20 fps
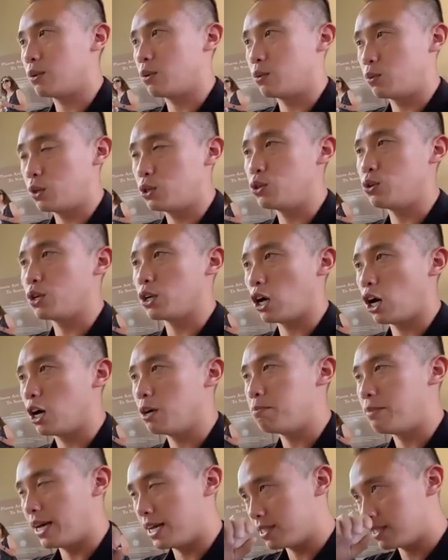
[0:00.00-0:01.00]
We're doing our
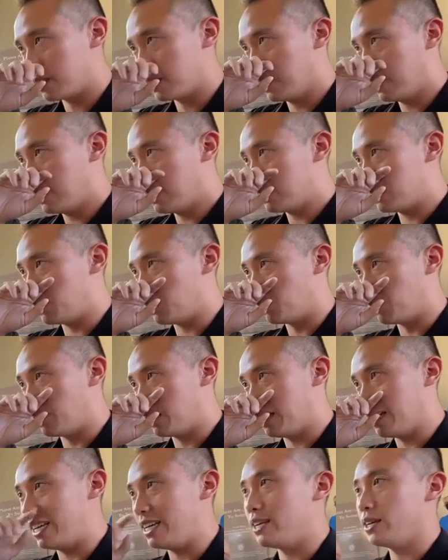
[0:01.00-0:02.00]
best to
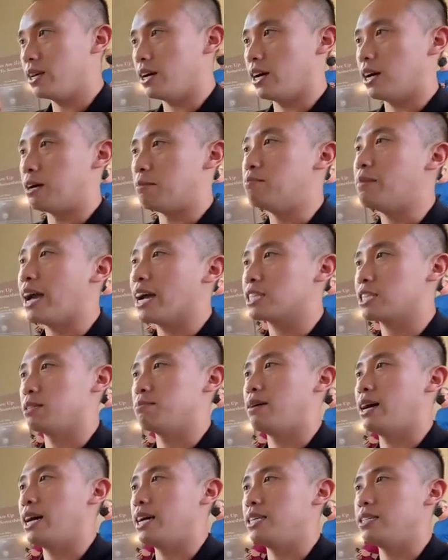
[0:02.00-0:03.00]
really
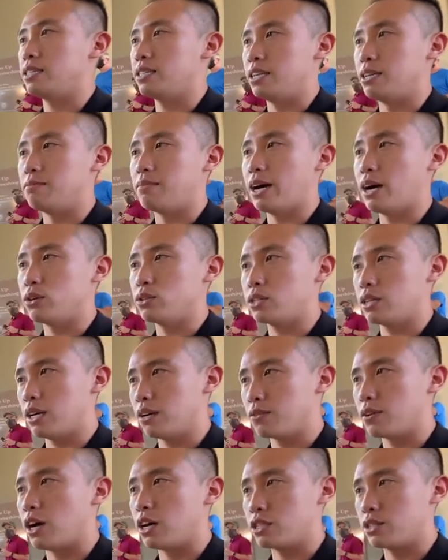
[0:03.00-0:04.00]
maximize the amount
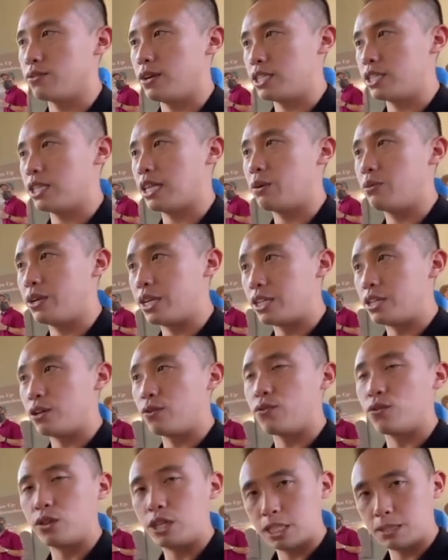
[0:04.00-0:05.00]
of conservation that we can do
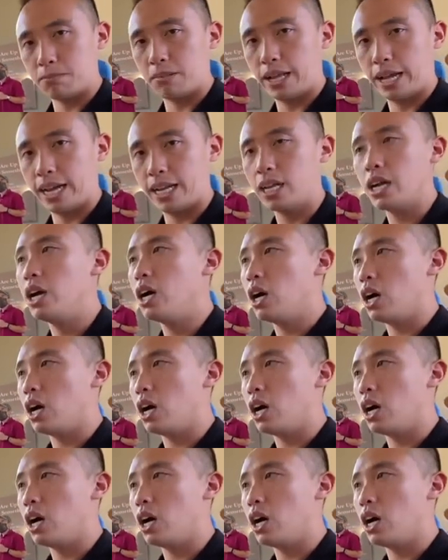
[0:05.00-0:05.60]
for this plant